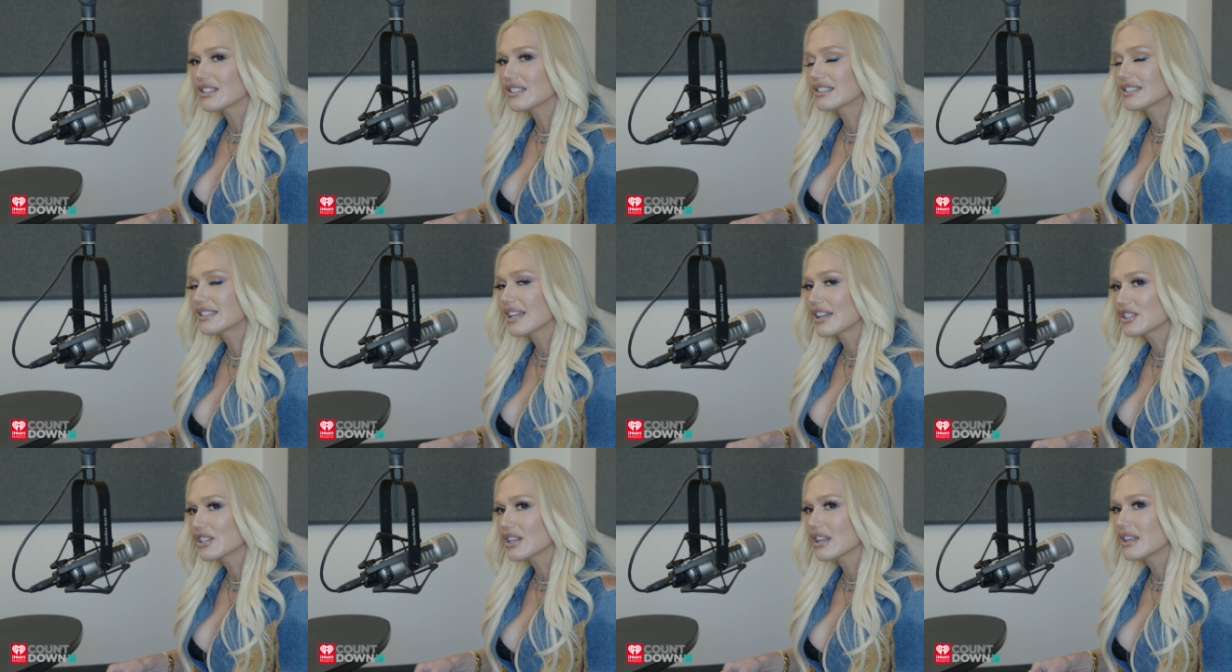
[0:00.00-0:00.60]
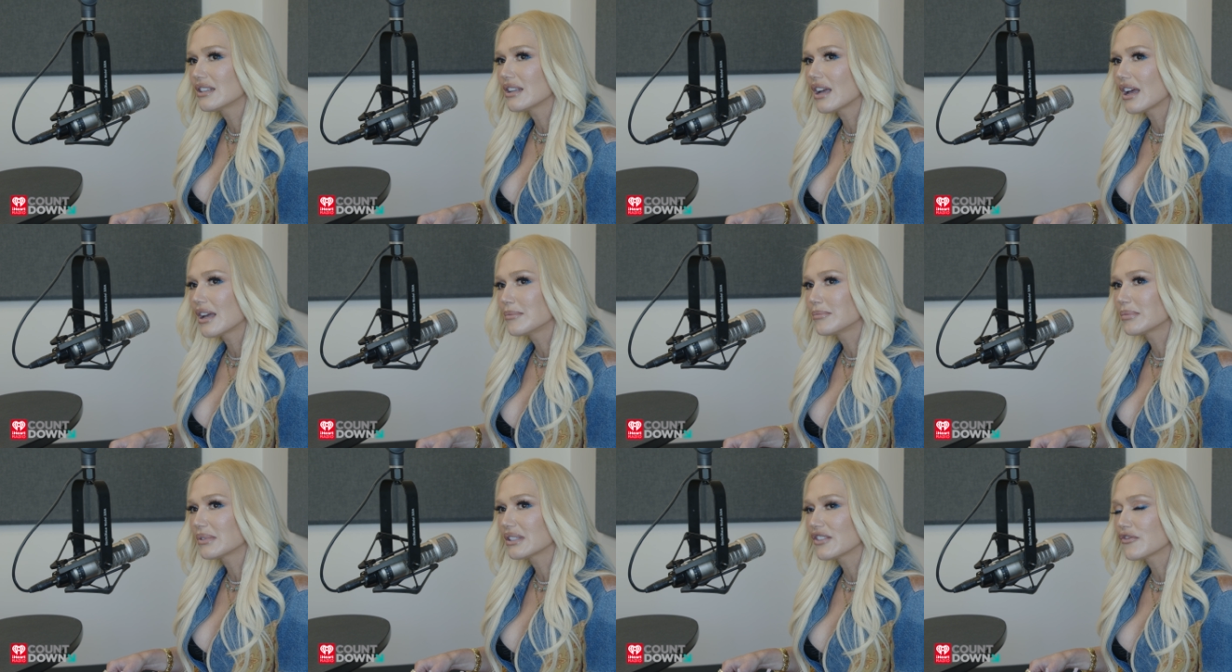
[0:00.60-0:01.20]
such an
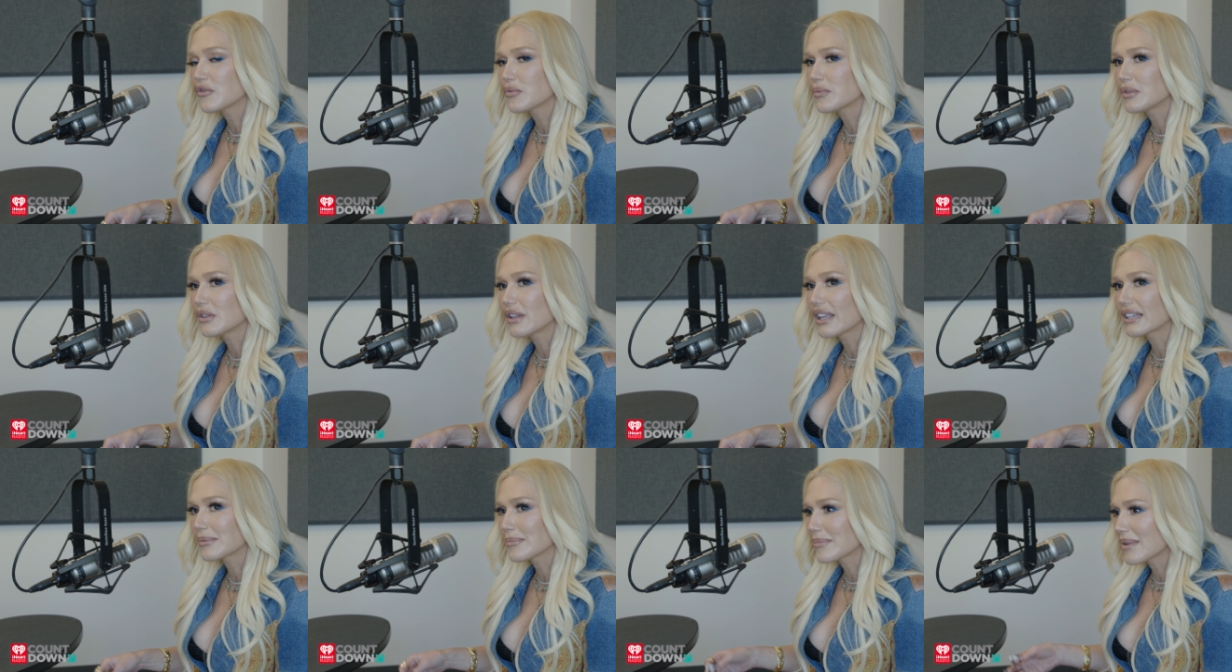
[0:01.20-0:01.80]
unbelievable like